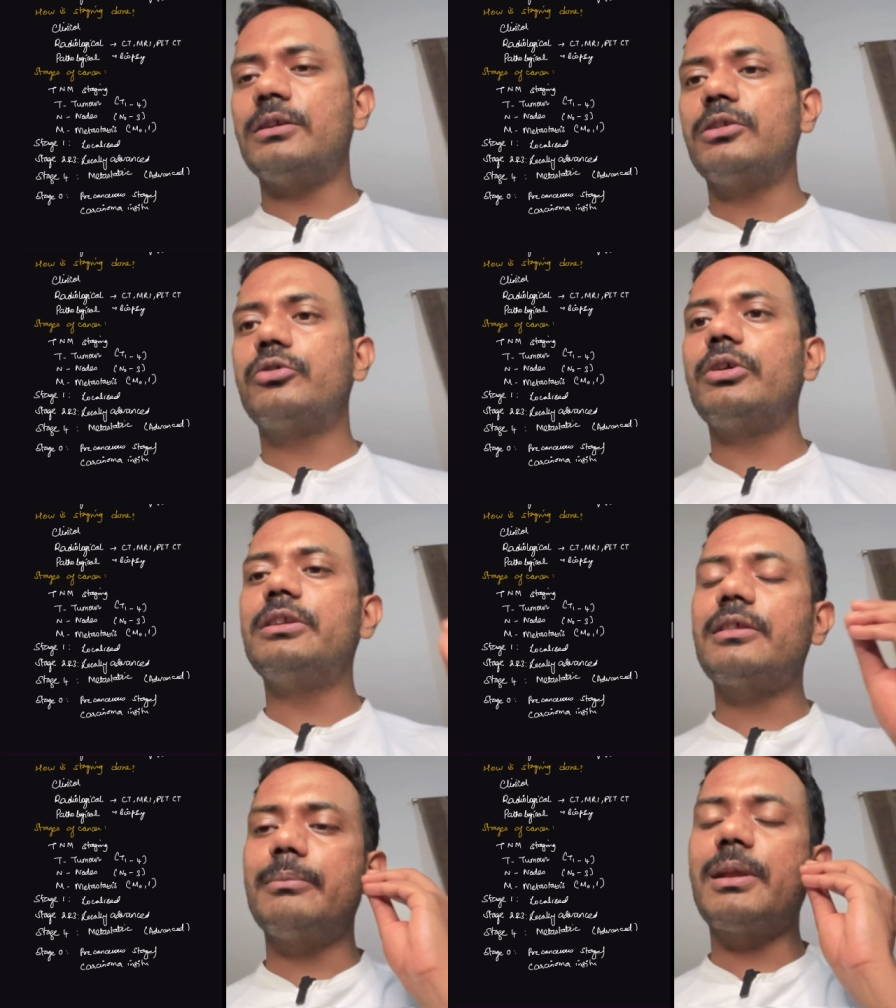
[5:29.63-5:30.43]
So in the
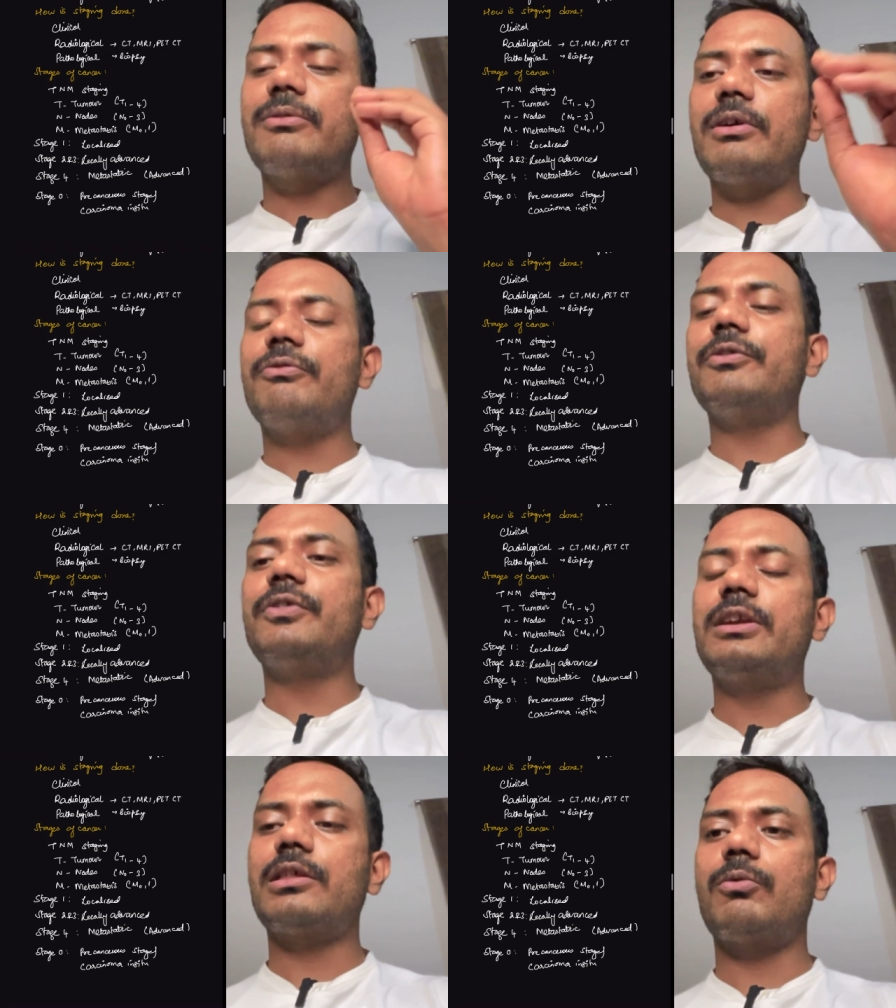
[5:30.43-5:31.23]
similar way, if
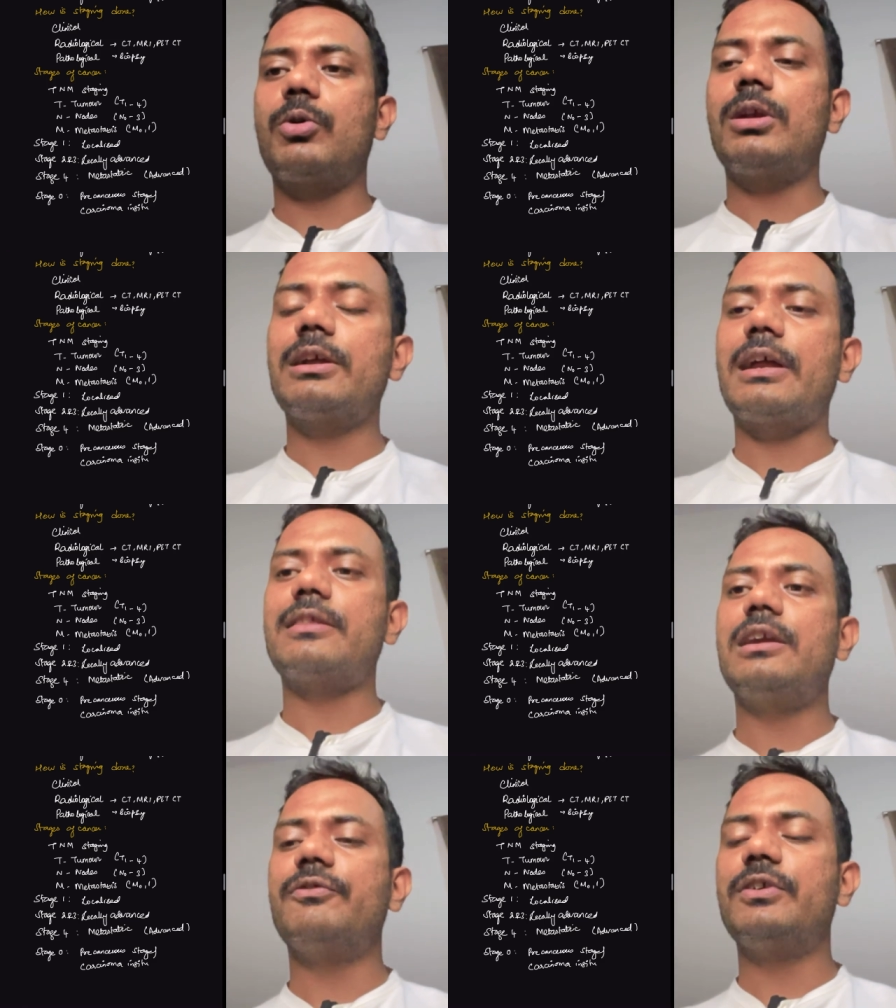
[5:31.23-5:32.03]
it is a oral cancer
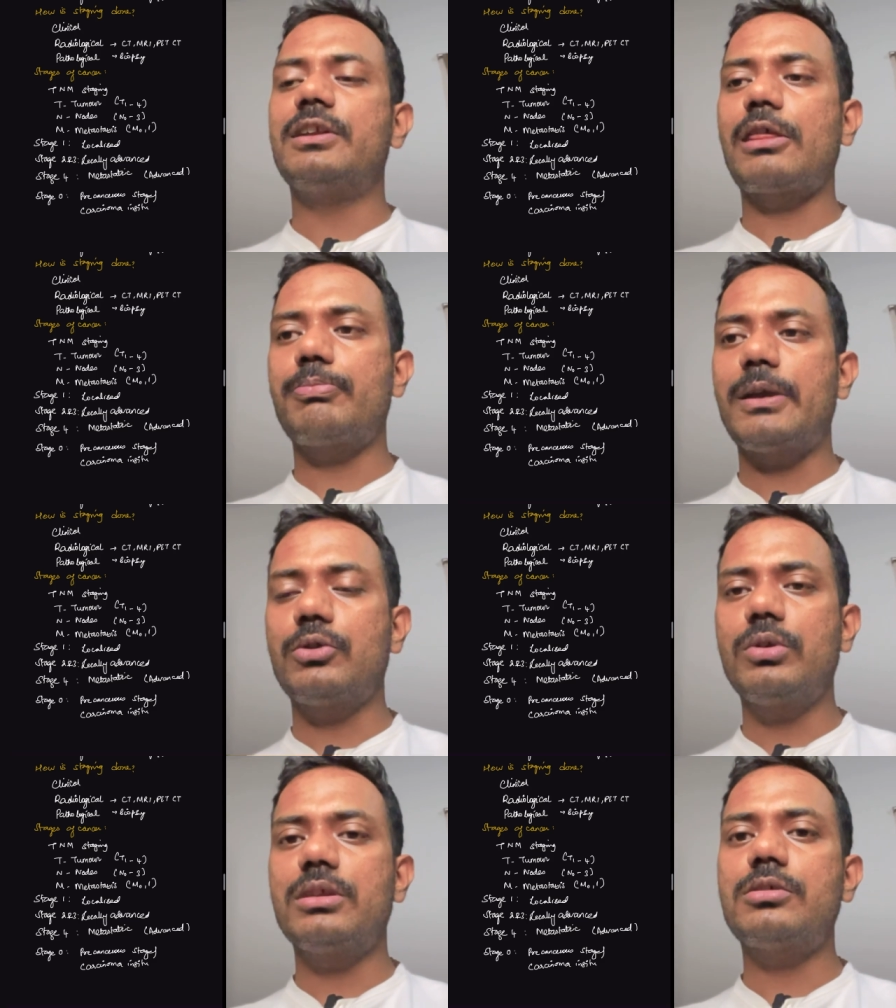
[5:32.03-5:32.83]
and if it has spread
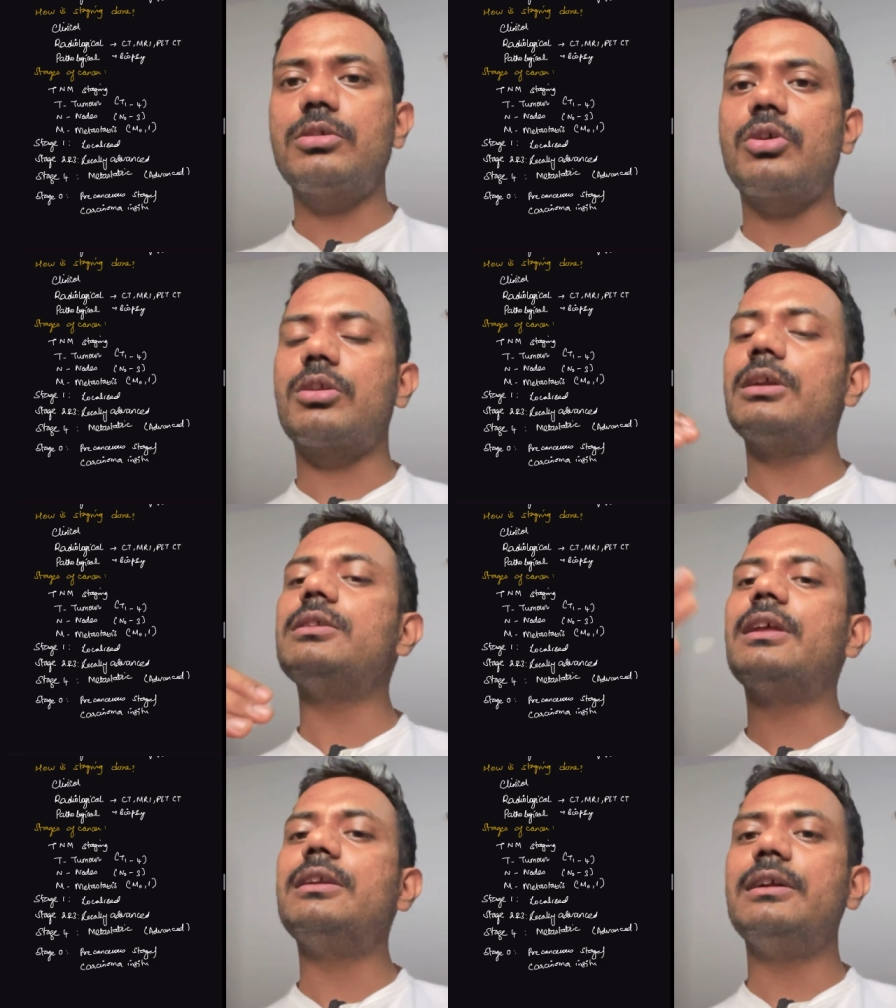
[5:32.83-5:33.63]
to distant organ,
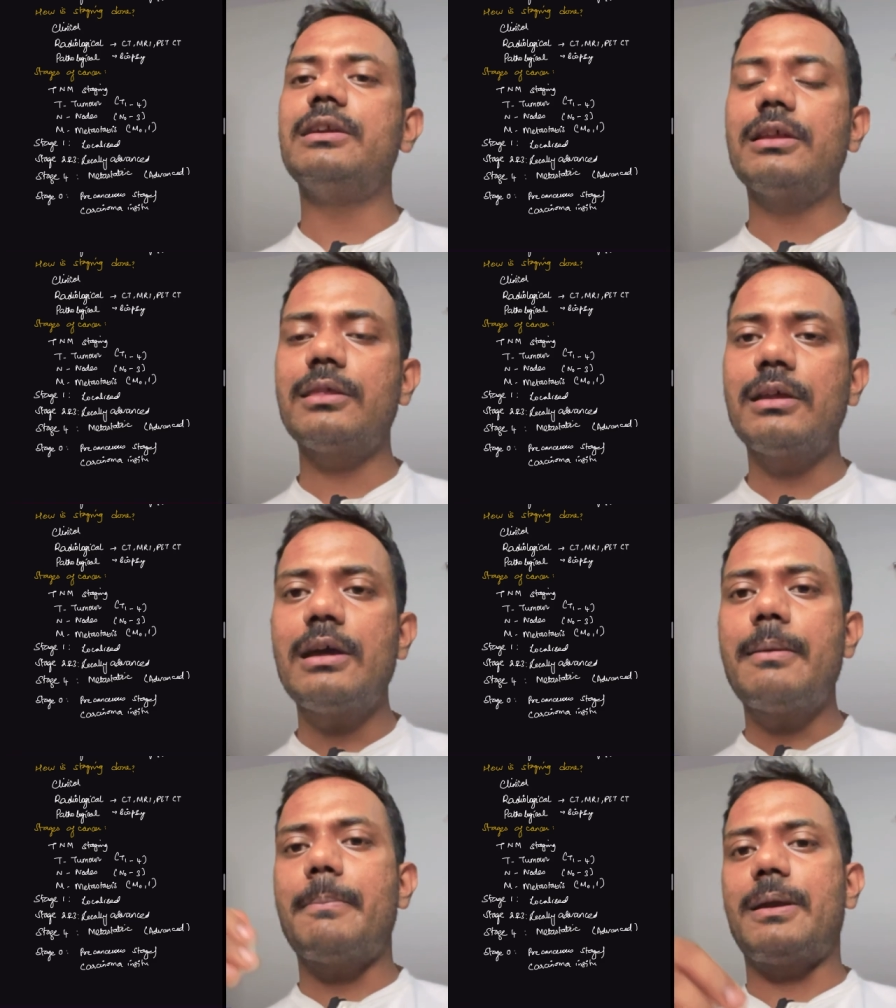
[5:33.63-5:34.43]
then it is
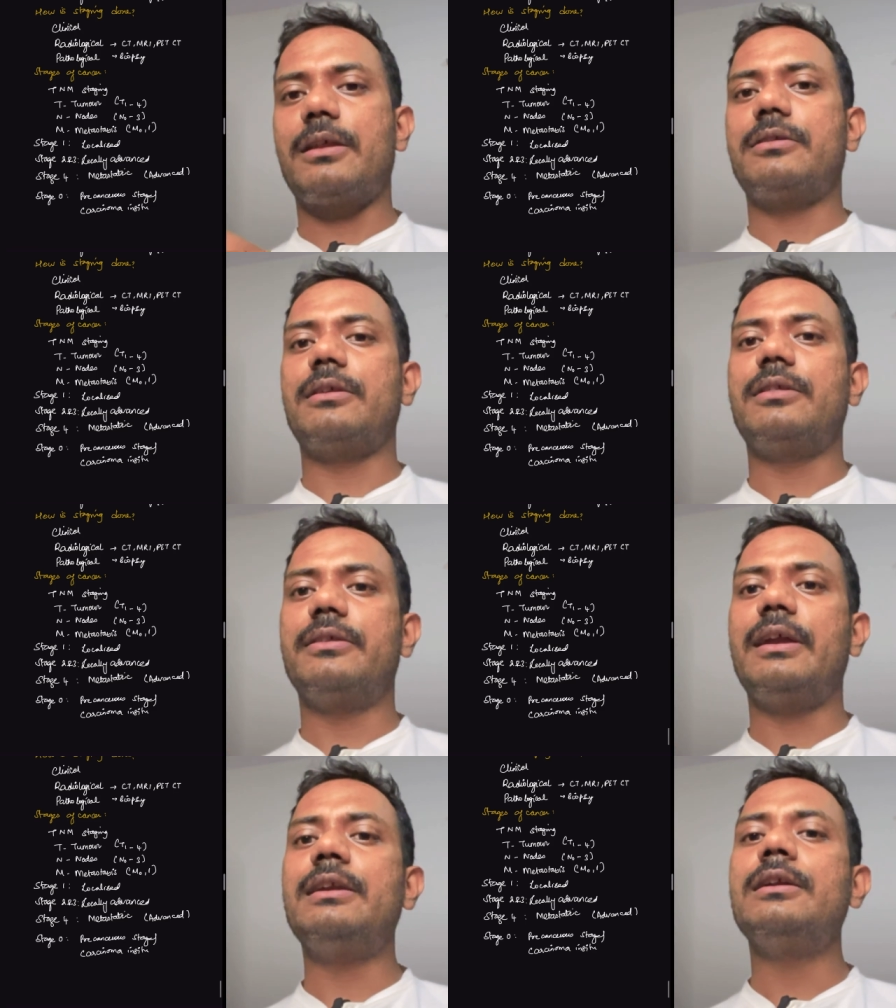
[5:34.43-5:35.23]
metastasis,
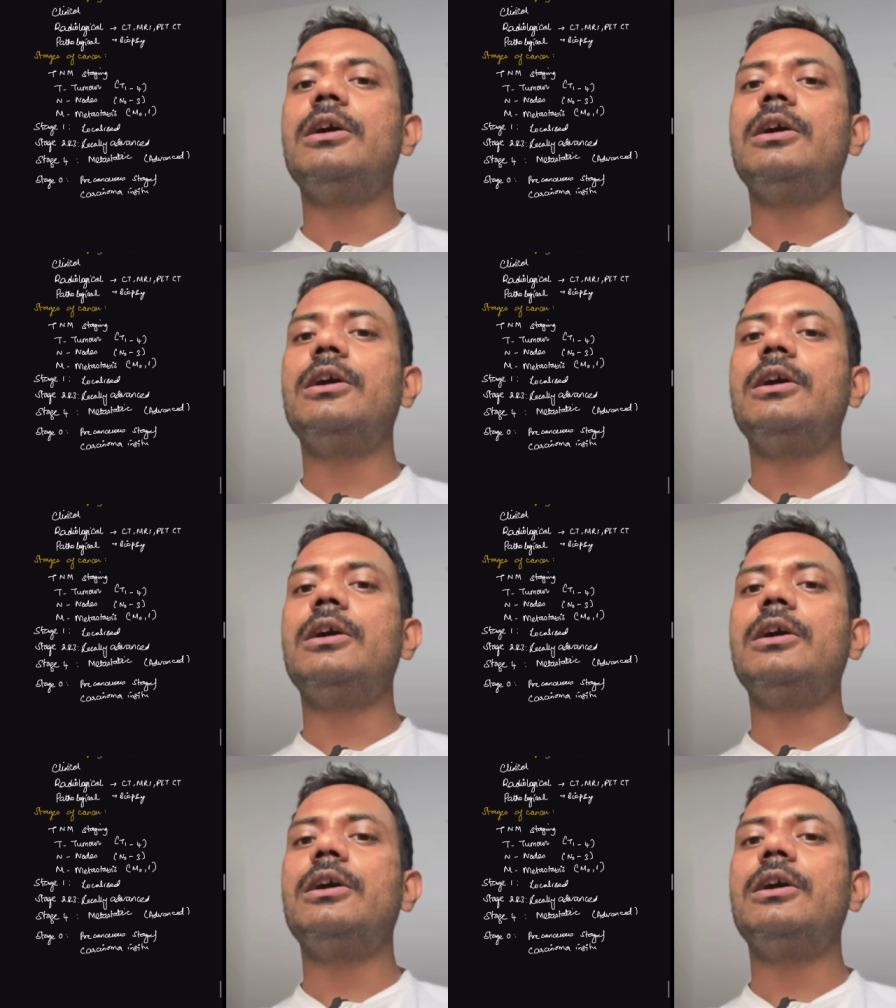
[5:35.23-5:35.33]
right?